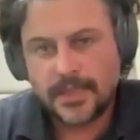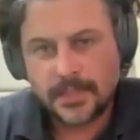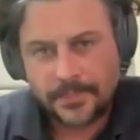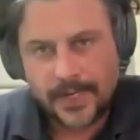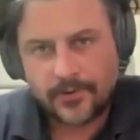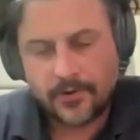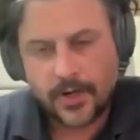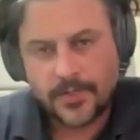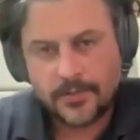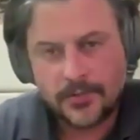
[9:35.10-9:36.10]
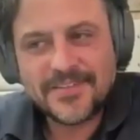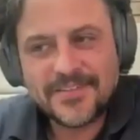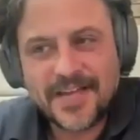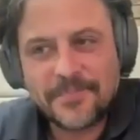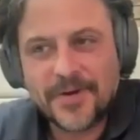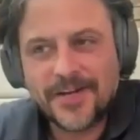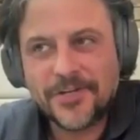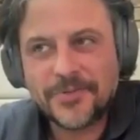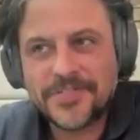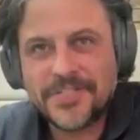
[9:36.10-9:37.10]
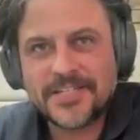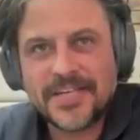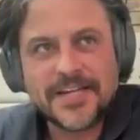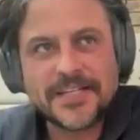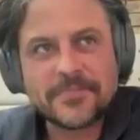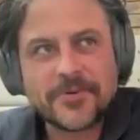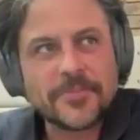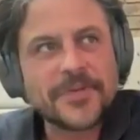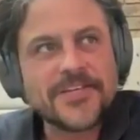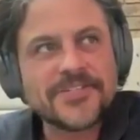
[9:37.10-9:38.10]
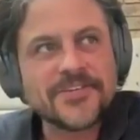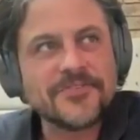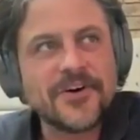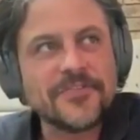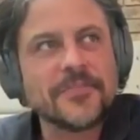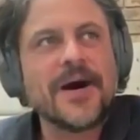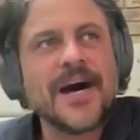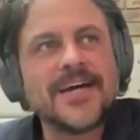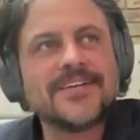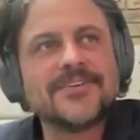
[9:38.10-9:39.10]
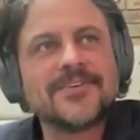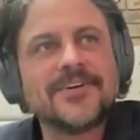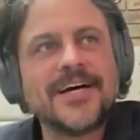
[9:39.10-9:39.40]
Get the part right. Somebody who was dictating the properties of the part,